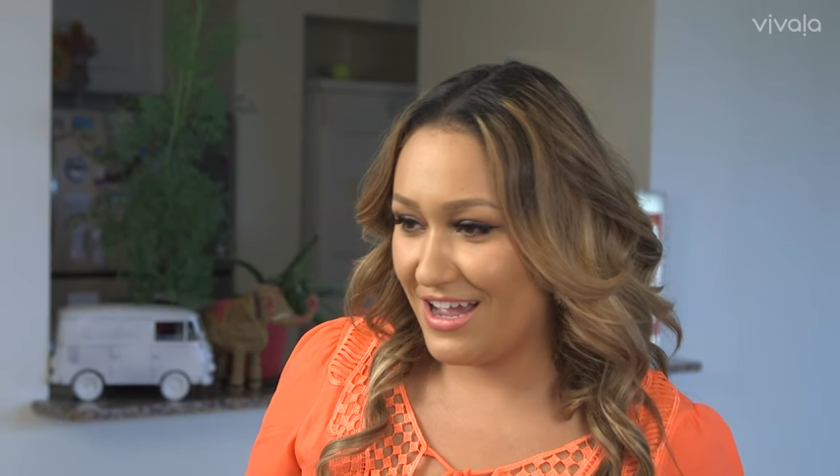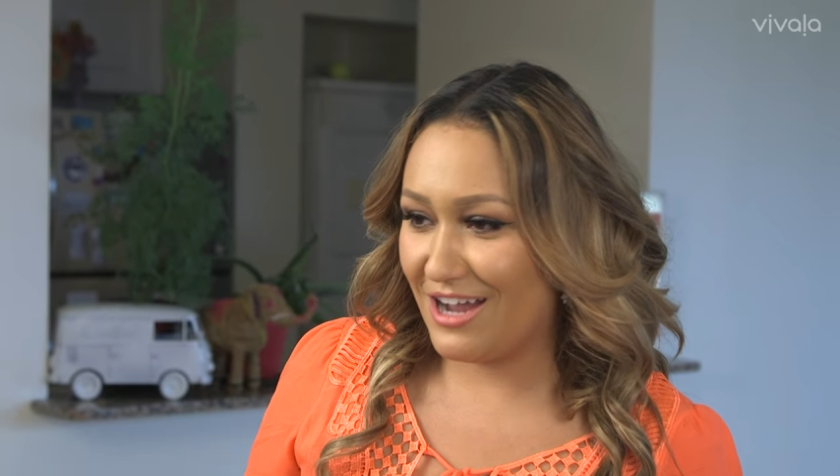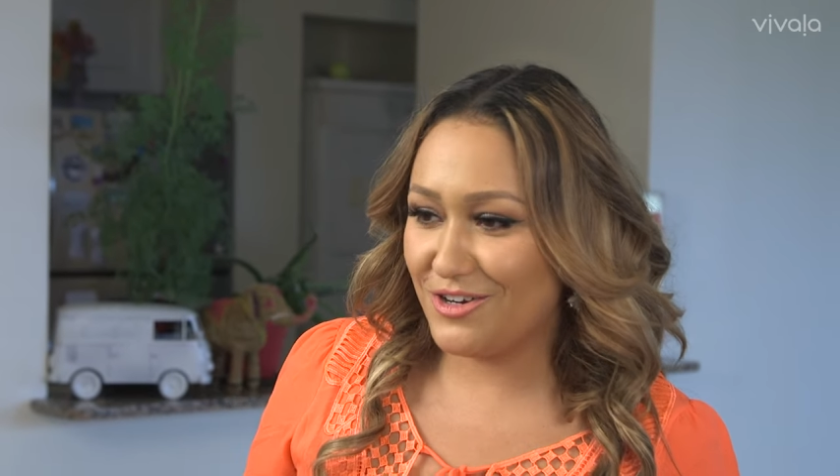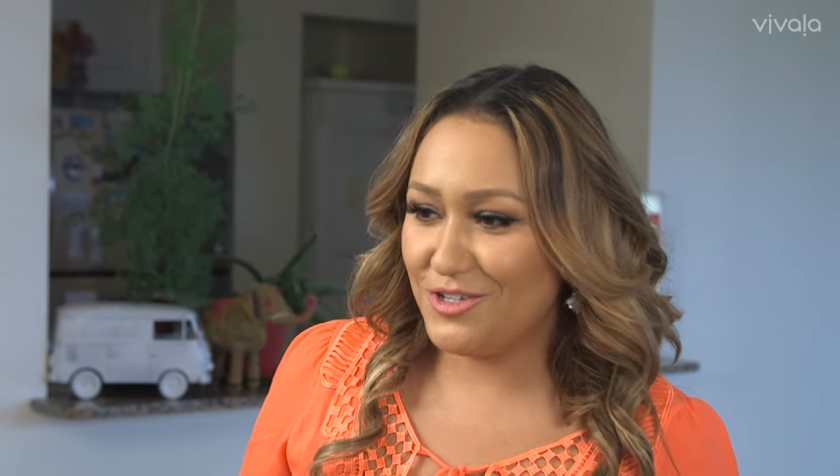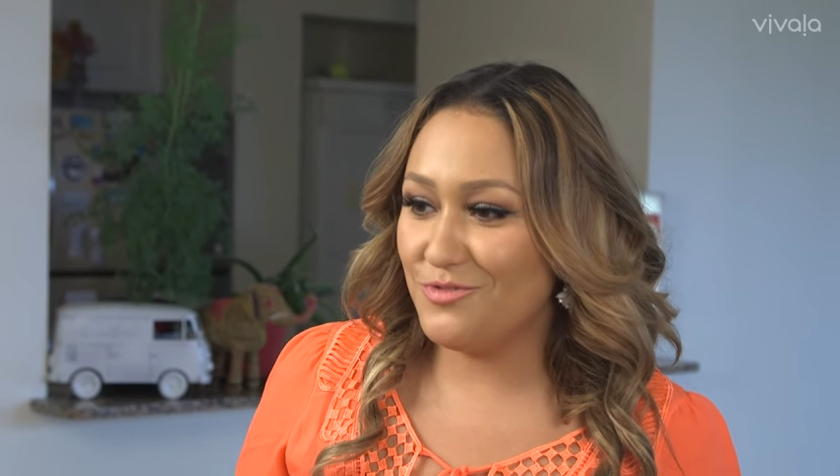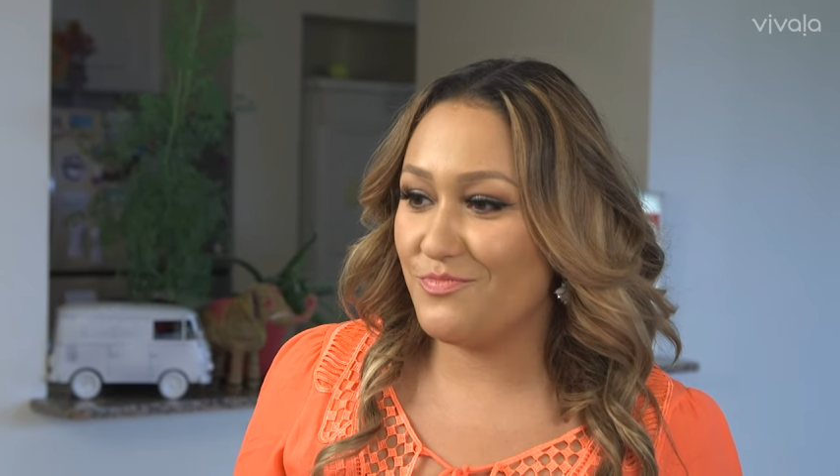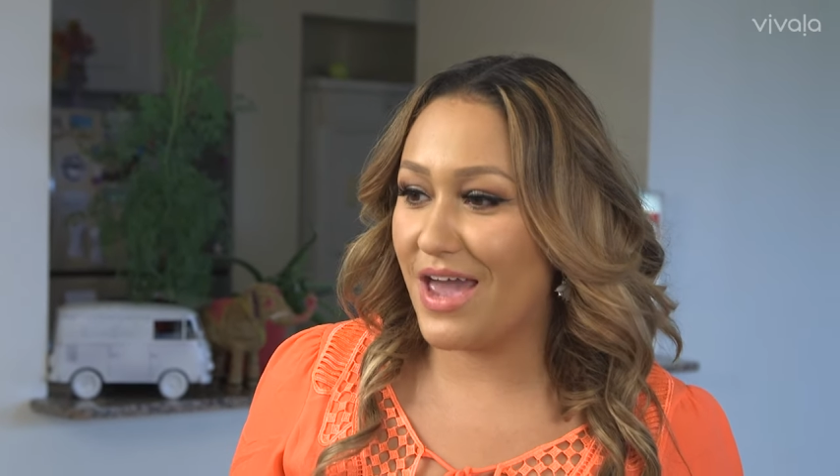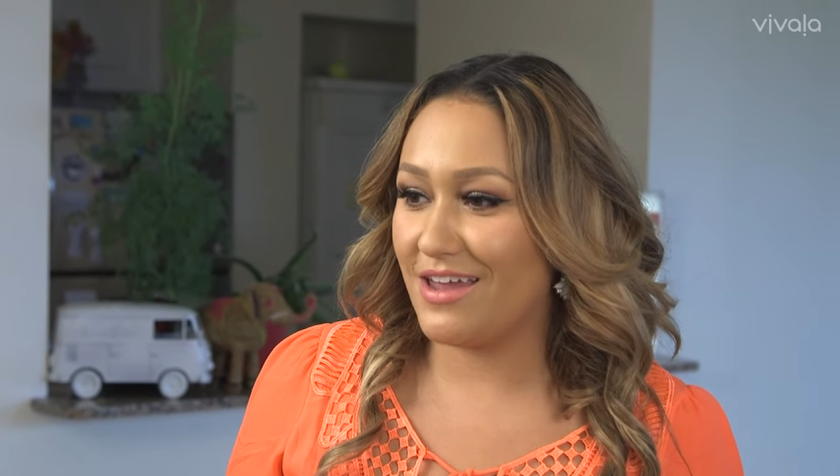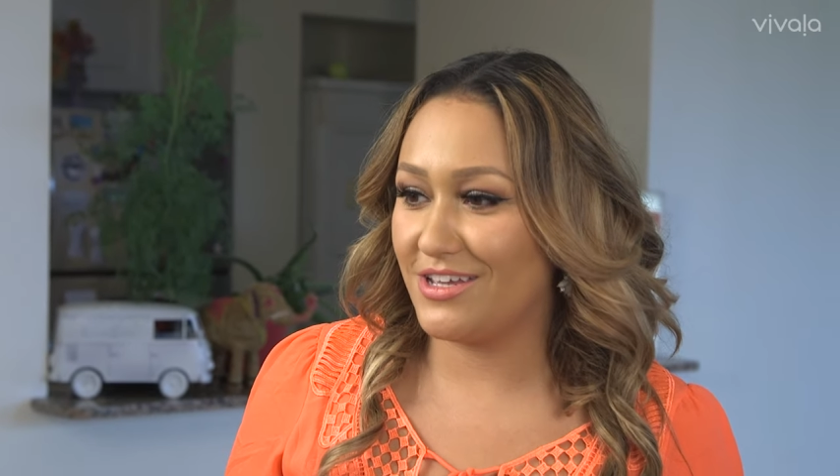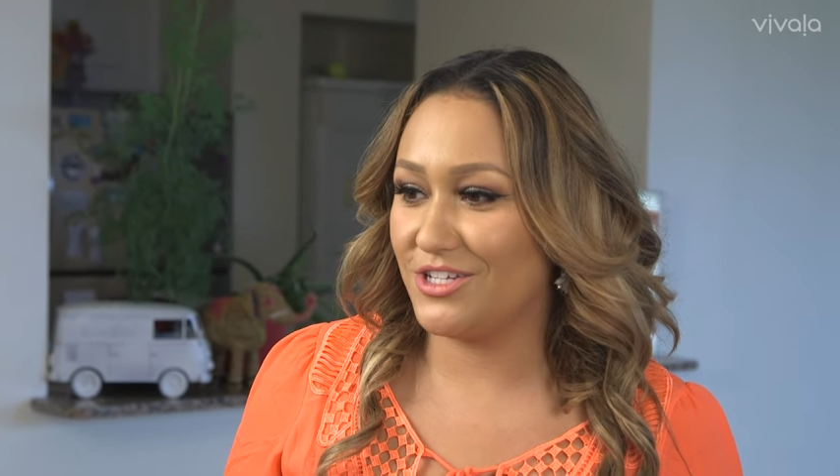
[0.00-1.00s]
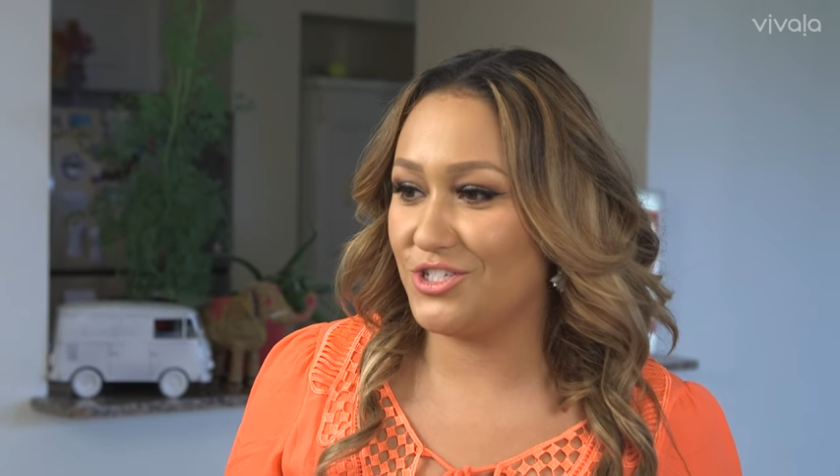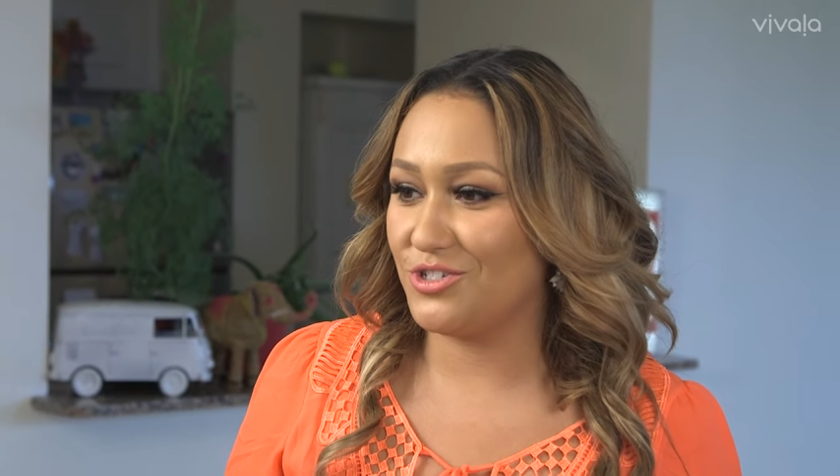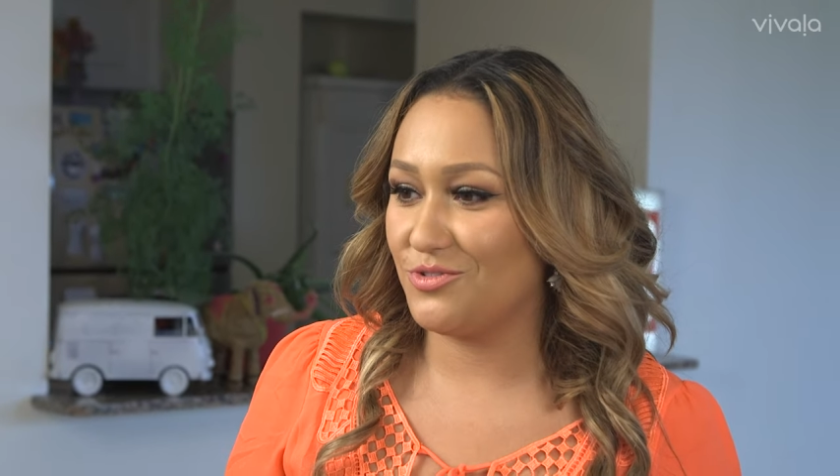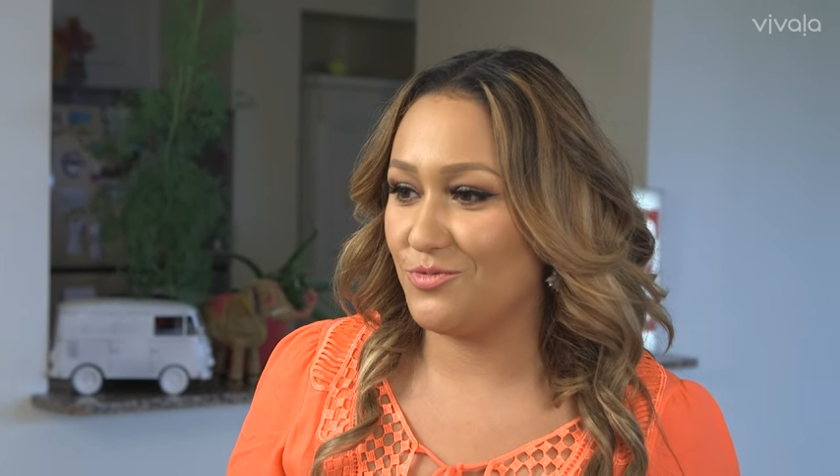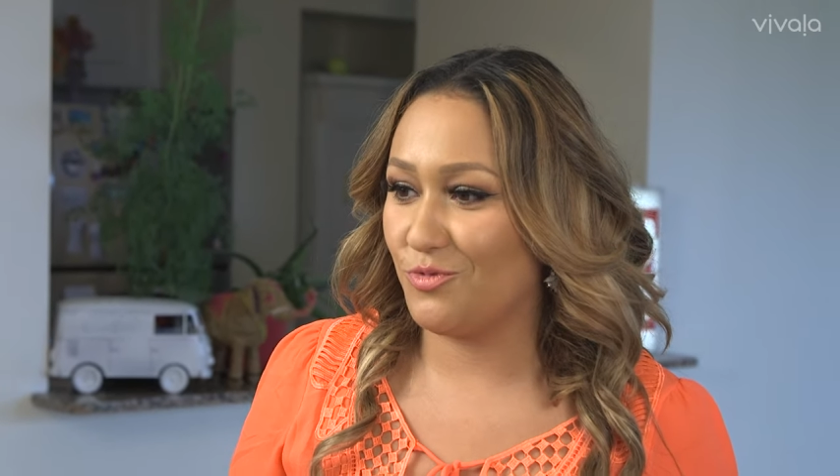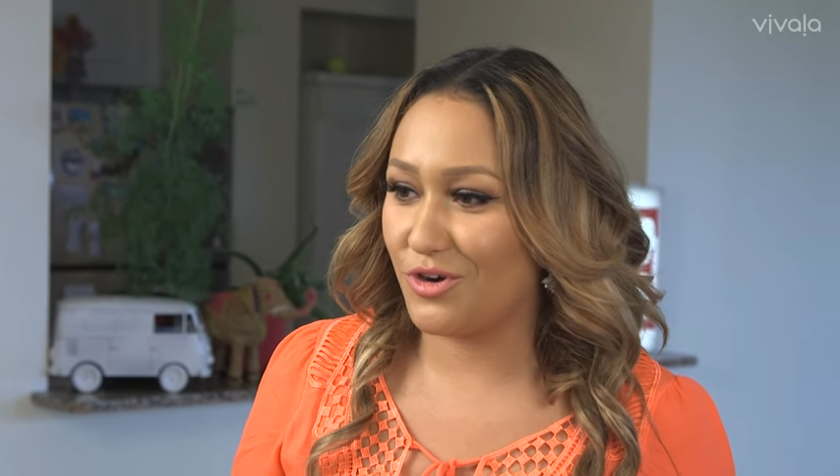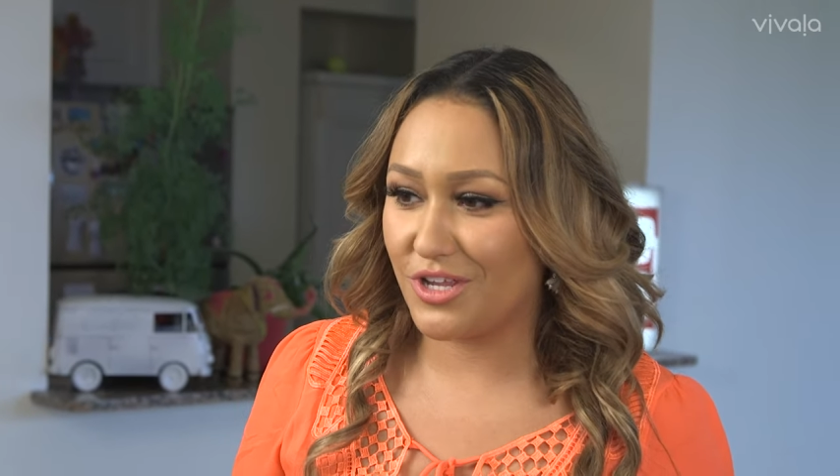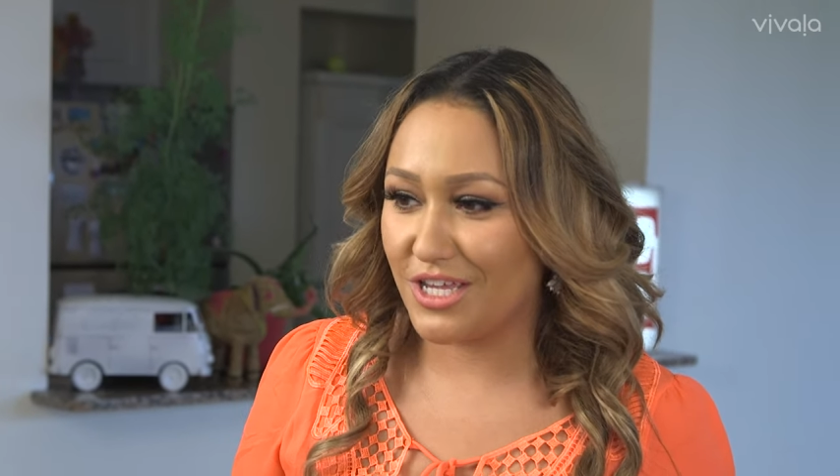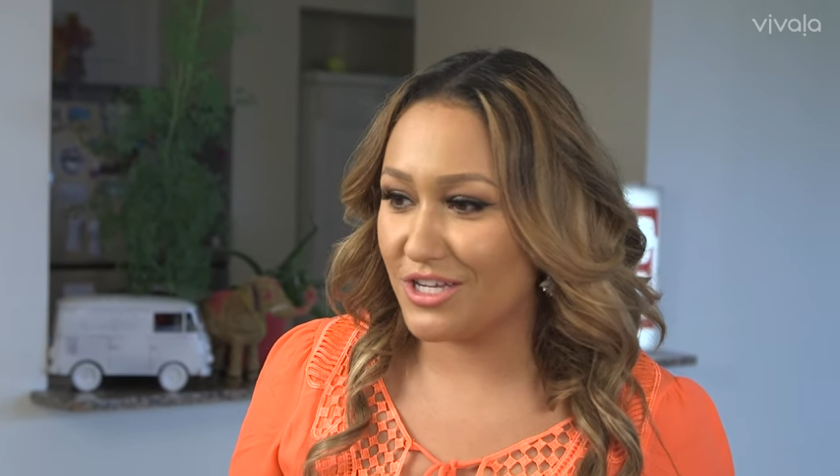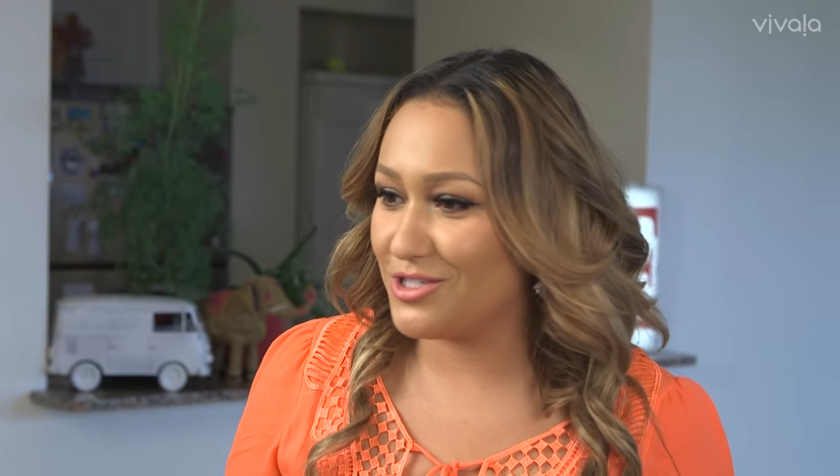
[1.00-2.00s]
how do you manage
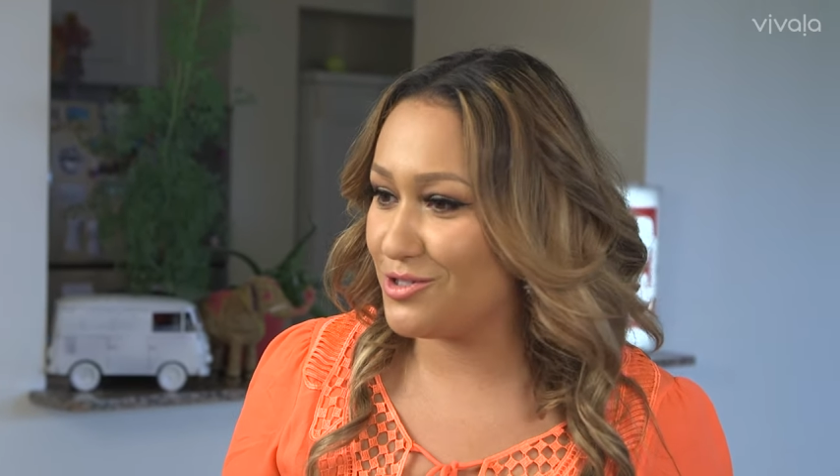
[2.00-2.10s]
working